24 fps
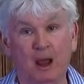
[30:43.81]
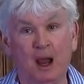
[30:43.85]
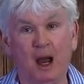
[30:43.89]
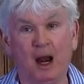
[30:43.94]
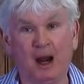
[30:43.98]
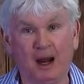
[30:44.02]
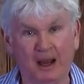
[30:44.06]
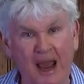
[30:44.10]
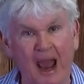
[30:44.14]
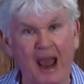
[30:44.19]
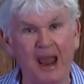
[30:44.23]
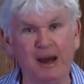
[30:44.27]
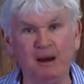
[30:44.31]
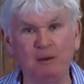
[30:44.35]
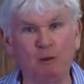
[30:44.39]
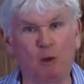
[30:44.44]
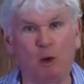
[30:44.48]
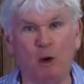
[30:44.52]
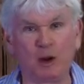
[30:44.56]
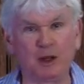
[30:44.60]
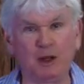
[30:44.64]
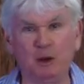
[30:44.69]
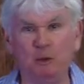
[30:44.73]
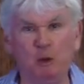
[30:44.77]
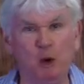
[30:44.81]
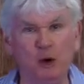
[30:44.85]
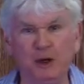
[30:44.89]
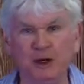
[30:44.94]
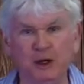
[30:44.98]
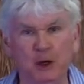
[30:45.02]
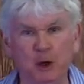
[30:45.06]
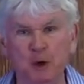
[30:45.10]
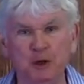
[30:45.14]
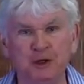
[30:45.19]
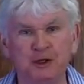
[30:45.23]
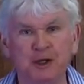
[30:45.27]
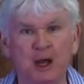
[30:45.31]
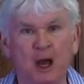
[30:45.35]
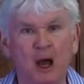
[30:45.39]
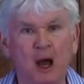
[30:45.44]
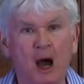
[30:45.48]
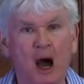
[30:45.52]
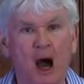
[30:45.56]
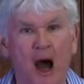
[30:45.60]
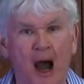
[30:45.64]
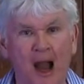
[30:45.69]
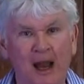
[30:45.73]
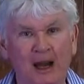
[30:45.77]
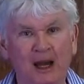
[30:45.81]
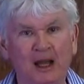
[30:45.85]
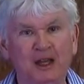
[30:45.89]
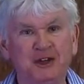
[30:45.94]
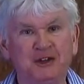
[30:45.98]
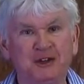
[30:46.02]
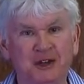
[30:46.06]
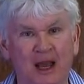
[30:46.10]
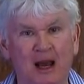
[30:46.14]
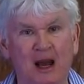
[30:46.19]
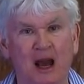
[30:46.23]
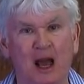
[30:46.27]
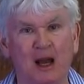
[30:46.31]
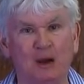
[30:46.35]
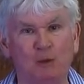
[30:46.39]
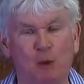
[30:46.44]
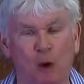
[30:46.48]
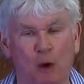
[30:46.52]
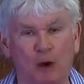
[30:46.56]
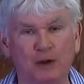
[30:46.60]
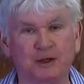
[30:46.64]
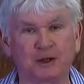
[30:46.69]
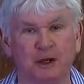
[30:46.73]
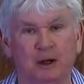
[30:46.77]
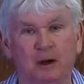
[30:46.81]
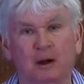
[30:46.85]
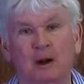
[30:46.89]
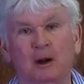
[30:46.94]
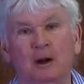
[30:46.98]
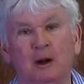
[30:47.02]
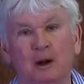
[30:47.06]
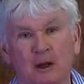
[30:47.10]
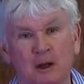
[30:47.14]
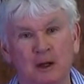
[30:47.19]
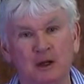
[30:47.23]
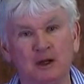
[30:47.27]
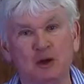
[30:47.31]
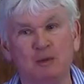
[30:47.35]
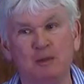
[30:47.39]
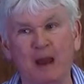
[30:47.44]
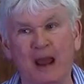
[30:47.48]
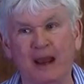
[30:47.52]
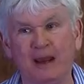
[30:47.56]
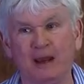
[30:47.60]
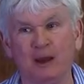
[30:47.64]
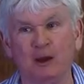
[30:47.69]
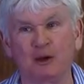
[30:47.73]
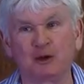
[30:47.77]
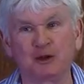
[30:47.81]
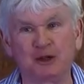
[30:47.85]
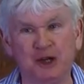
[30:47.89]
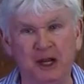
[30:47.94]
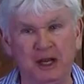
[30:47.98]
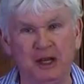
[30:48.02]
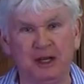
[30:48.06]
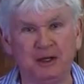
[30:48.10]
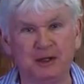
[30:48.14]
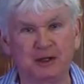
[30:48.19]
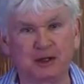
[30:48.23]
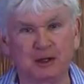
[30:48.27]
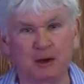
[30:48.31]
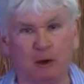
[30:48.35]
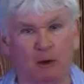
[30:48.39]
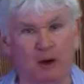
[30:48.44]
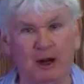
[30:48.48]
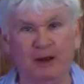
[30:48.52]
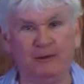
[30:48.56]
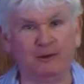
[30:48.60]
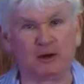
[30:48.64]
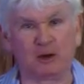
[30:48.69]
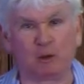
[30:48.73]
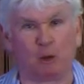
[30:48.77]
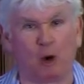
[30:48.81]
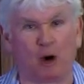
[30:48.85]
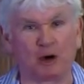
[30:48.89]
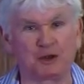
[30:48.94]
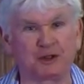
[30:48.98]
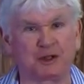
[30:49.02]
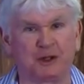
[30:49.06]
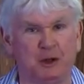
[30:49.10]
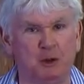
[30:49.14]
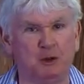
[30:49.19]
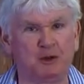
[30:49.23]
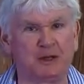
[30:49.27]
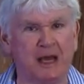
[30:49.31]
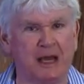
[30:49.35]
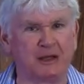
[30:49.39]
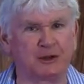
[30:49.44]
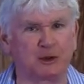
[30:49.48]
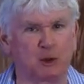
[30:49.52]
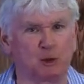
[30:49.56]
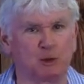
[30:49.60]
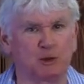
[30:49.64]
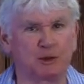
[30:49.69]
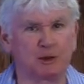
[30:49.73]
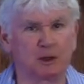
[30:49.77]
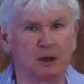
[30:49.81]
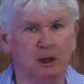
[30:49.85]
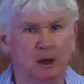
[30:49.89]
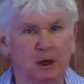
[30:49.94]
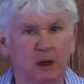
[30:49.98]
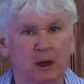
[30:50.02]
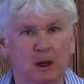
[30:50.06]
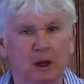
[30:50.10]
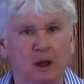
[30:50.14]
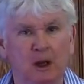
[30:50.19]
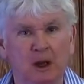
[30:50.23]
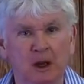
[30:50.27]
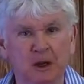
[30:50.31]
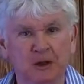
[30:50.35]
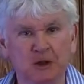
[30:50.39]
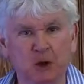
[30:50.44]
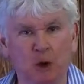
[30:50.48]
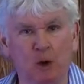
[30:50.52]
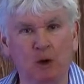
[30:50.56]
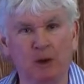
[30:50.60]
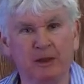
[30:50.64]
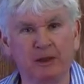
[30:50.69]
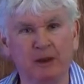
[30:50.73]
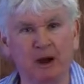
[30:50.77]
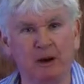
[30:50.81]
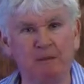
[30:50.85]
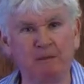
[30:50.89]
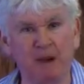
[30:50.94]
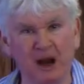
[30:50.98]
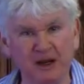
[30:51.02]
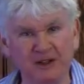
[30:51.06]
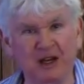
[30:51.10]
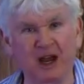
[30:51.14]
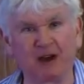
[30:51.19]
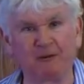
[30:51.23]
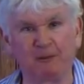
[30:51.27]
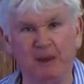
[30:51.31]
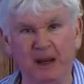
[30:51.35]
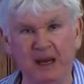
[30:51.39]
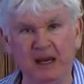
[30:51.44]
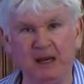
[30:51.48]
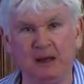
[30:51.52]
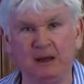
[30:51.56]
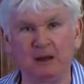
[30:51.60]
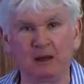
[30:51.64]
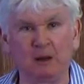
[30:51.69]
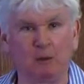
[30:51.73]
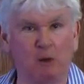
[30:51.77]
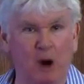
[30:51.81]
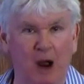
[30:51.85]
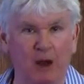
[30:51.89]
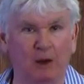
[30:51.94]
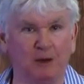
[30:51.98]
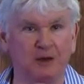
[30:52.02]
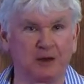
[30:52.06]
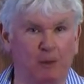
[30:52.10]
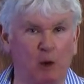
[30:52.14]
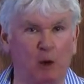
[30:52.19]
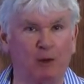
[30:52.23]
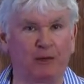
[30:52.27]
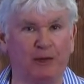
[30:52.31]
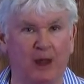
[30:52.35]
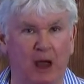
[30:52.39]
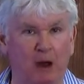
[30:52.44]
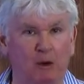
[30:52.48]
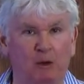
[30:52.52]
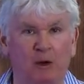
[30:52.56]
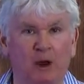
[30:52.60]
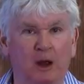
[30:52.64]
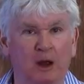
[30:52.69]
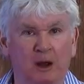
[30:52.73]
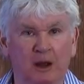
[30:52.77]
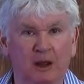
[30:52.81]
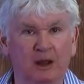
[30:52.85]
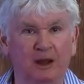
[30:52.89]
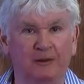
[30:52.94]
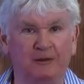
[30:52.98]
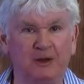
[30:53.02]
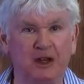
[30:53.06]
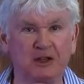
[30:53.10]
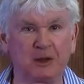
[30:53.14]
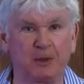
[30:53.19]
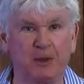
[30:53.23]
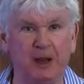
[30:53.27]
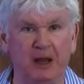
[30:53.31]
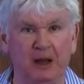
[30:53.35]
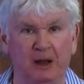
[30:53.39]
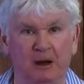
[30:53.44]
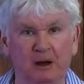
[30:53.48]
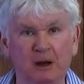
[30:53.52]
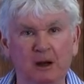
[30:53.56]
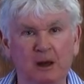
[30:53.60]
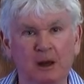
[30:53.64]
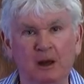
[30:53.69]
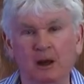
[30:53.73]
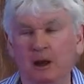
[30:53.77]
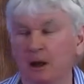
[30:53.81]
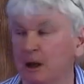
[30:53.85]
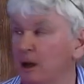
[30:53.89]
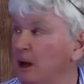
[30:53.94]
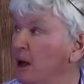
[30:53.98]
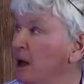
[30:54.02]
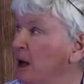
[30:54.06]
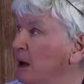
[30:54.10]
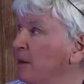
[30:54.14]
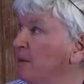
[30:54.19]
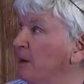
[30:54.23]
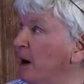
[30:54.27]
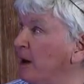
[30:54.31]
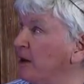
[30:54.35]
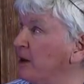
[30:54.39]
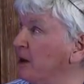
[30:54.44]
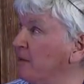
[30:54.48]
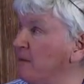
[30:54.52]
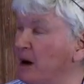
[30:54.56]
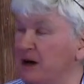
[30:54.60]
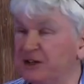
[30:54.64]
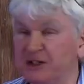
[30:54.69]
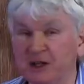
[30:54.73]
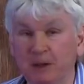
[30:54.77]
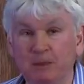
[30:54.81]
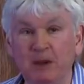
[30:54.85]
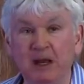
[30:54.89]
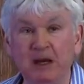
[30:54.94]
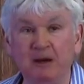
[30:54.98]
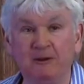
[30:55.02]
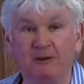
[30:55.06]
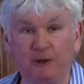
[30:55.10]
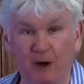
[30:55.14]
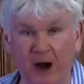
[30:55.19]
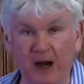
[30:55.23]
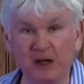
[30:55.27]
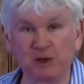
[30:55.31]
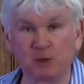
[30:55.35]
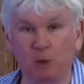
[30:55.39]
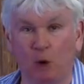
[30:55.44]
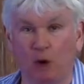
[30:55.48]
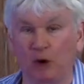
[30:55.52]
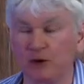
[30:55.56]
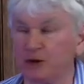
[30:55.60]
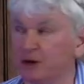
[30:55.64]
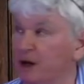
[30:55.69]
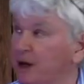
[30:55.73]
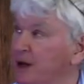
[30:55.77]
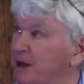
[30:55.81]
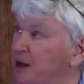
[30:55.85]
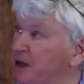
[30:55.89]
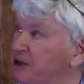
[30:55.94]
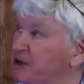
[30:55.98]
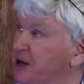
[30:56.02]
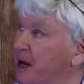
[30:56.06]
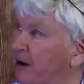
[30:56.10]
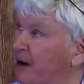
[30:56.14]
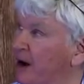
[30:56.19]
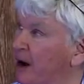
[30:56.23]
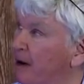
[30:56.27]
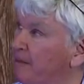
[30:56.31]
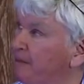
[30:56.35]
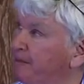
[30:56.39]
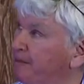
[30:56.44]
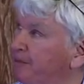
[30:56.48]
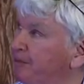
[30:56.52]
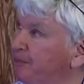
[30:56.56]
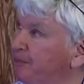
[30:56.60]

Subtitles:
And again, you would use highly saline water to make your cheese, or even to wash the utensils. So there must have been, the wells are both now, they've disappeared, but there must have been fresh water in this area.